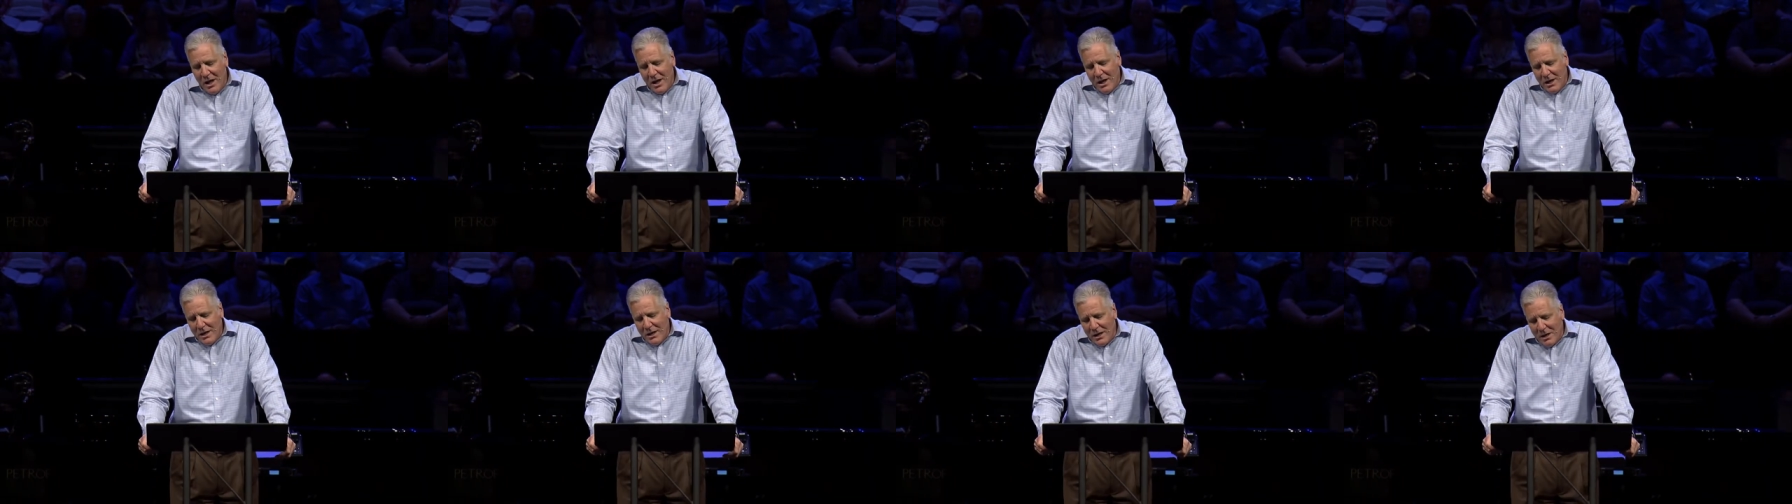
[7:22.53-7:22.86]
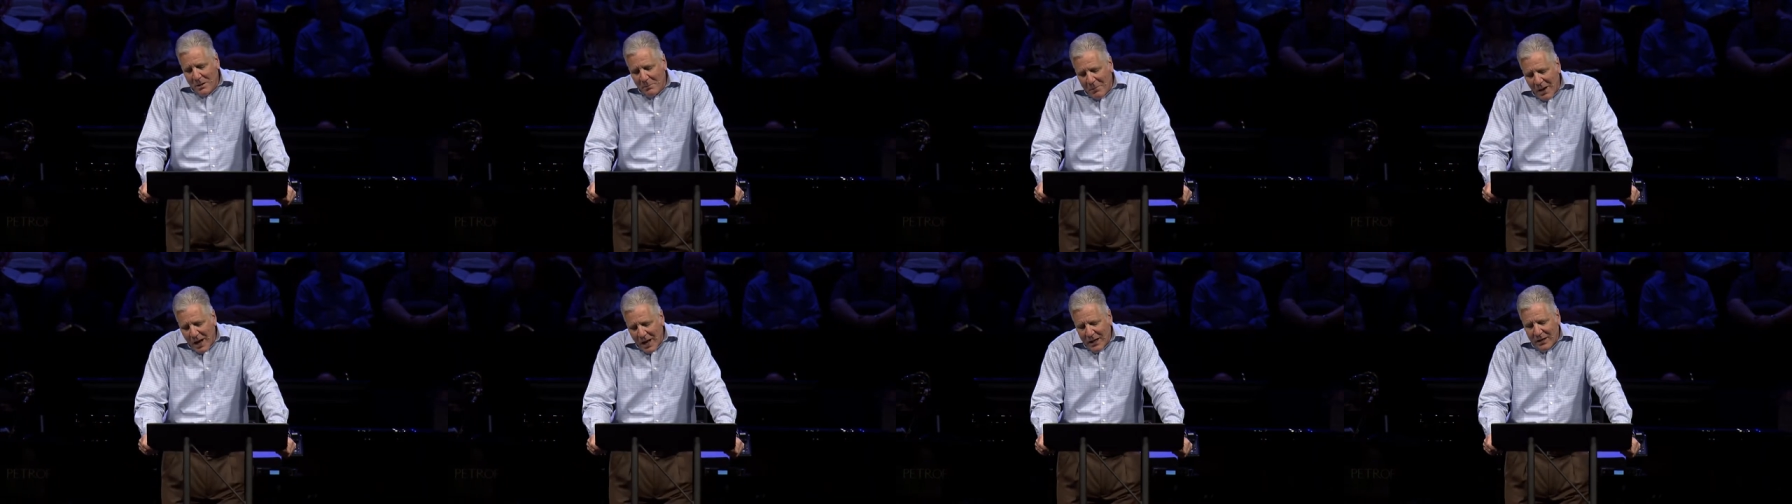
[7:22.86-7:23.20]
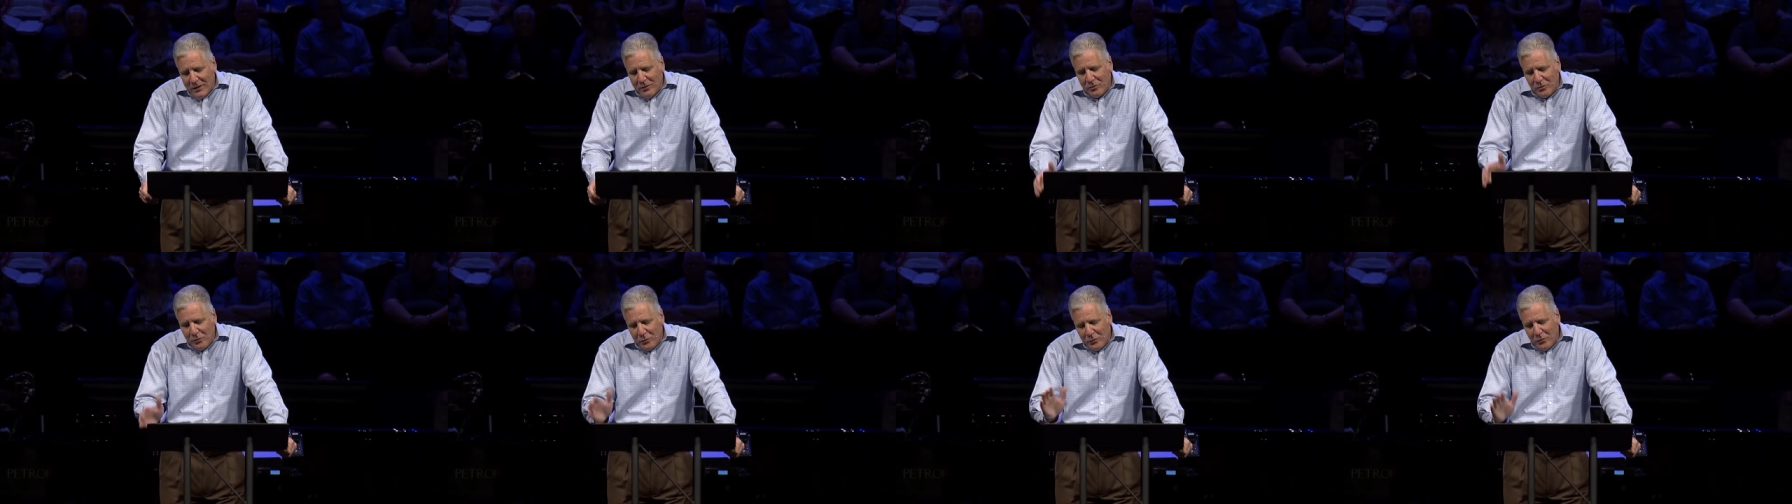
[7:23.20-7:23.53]

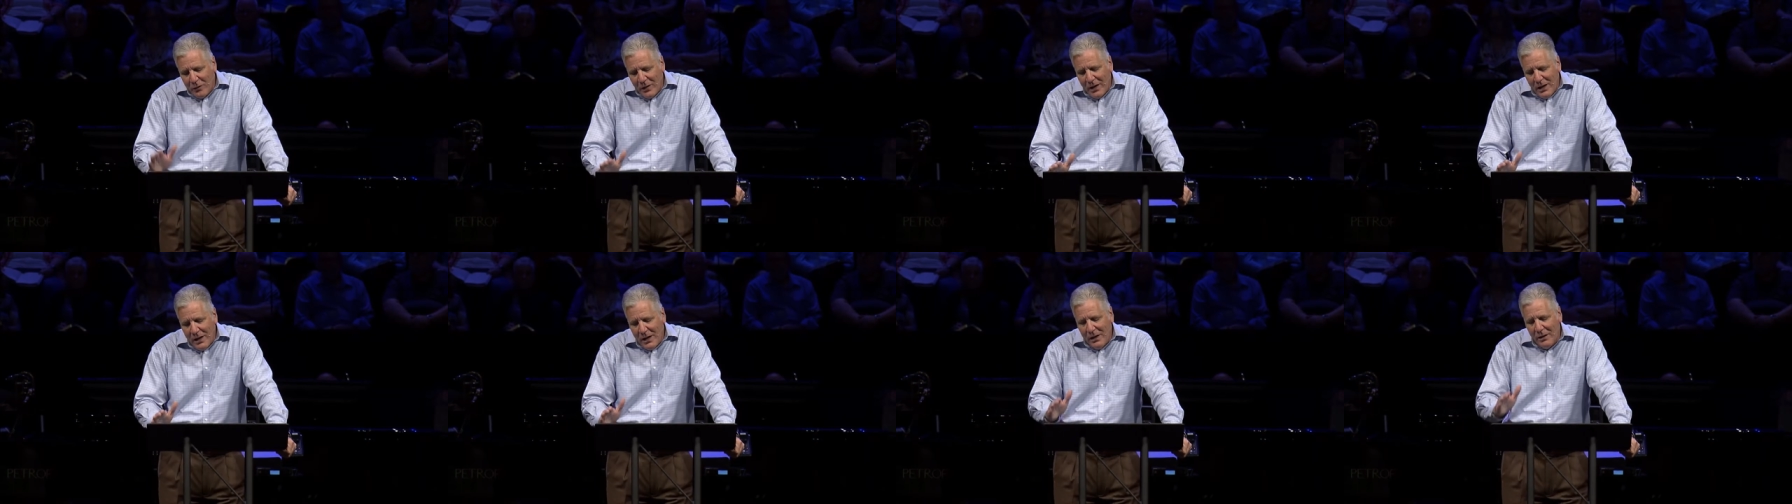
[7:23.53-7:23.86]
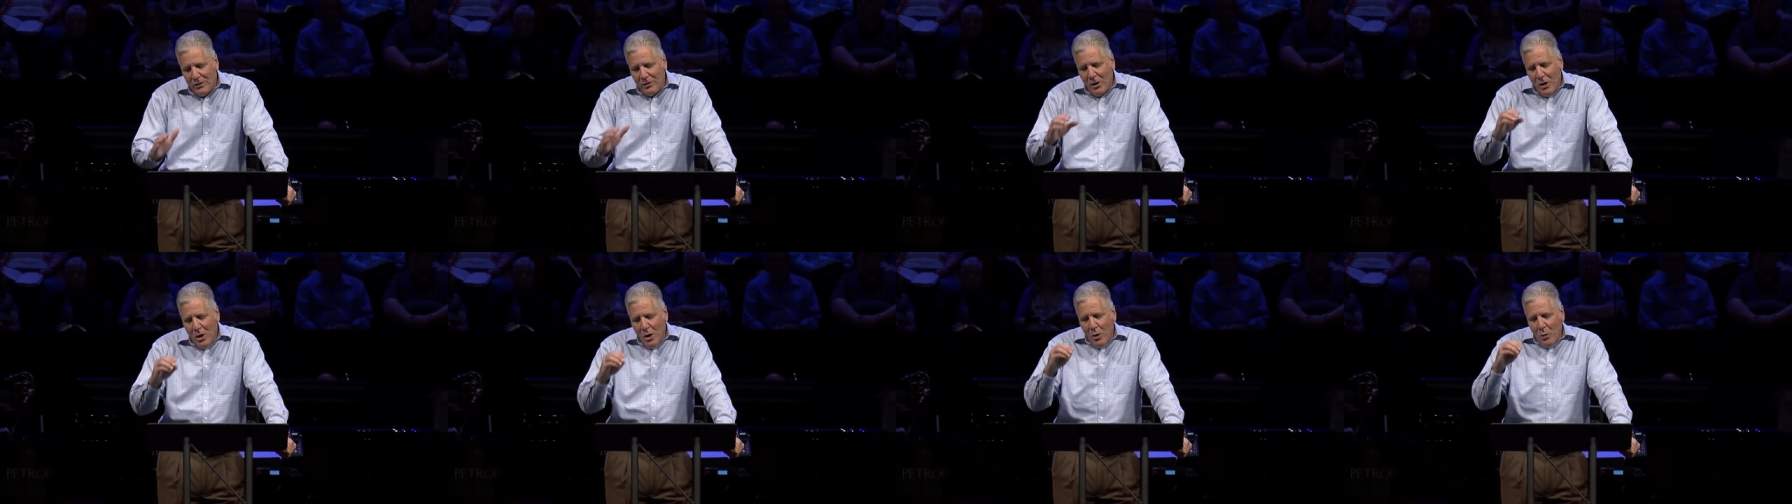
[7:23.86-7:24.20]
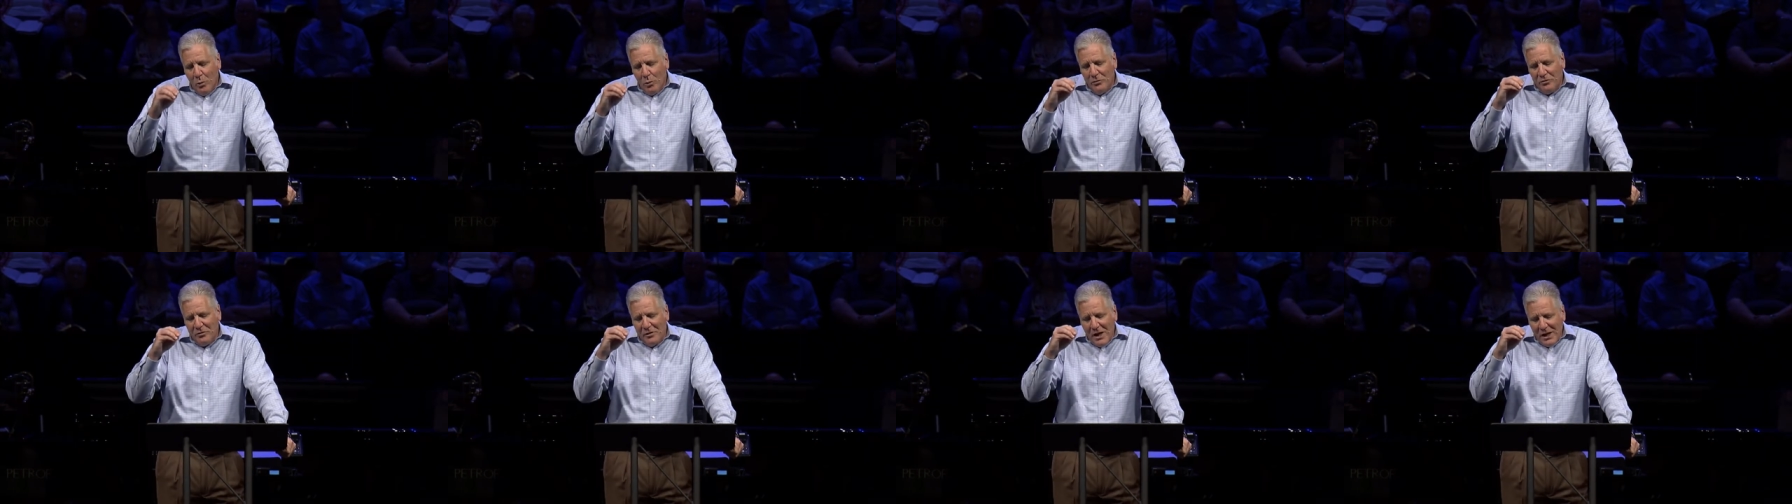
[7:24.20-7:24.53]
Nehemiah's faith
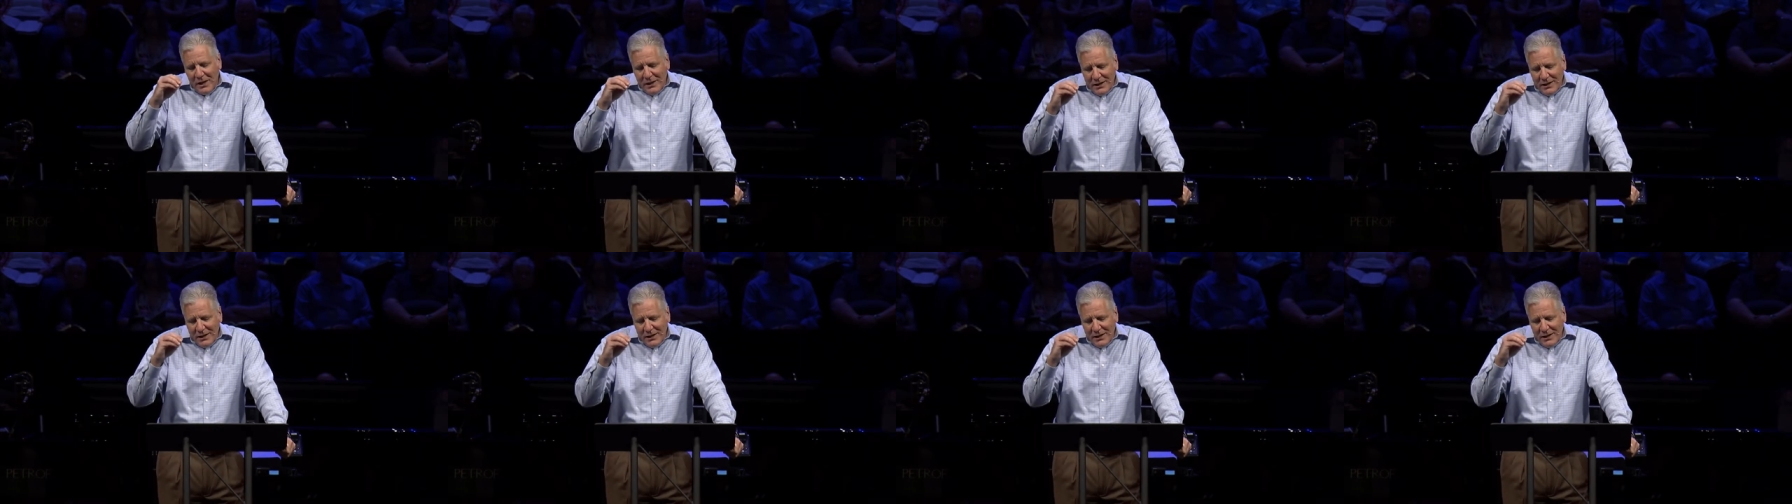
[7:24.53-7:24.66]
was not